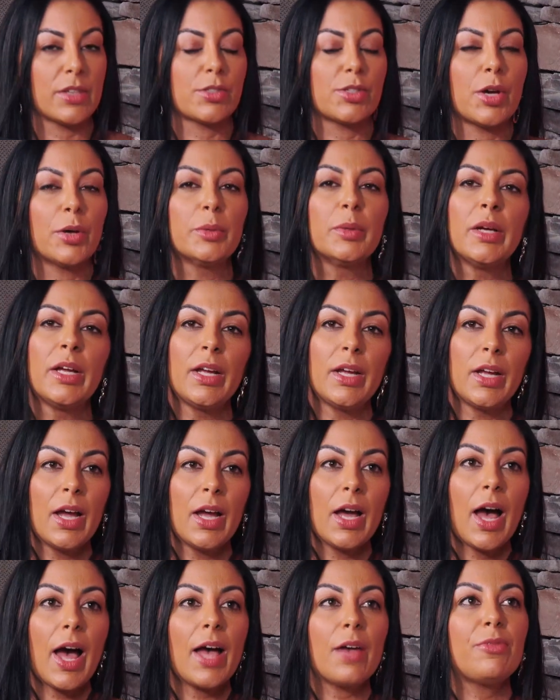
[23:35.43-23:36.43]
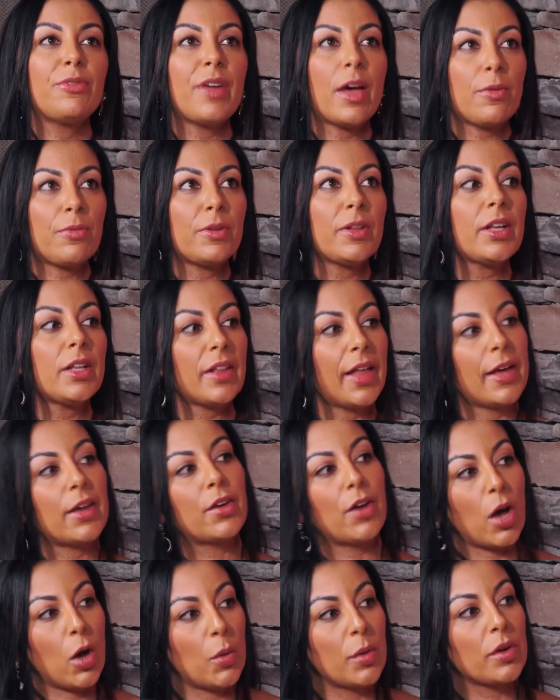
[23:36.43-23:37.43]
So I've definitely let
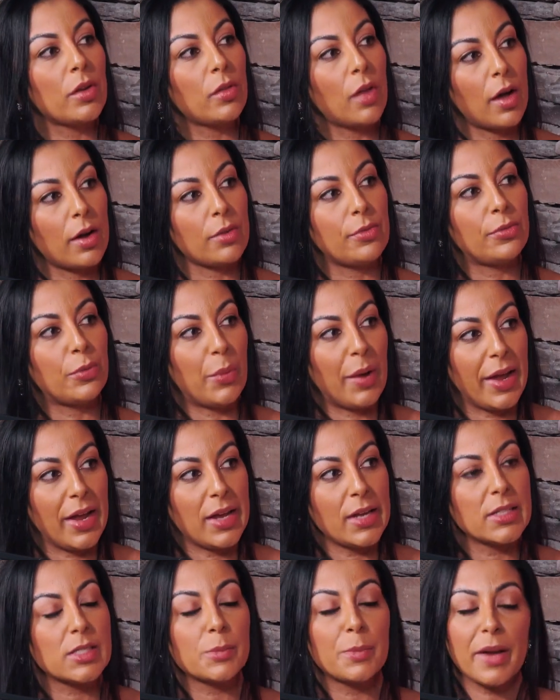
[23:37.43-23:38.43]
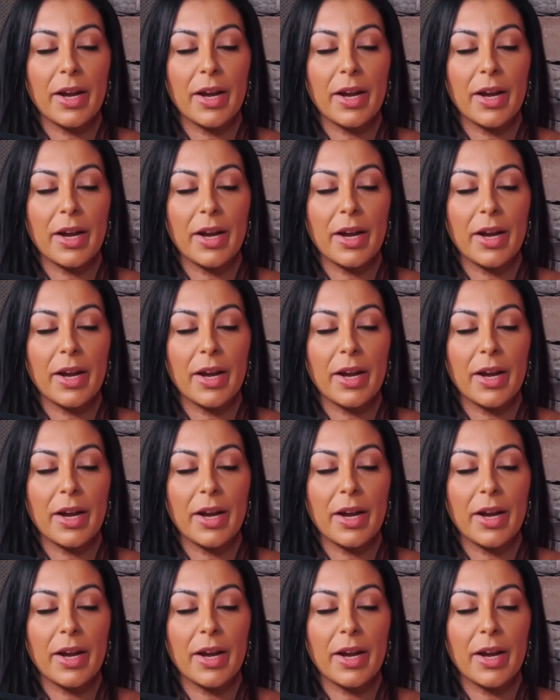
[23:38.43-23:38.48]
go in a lot of ways,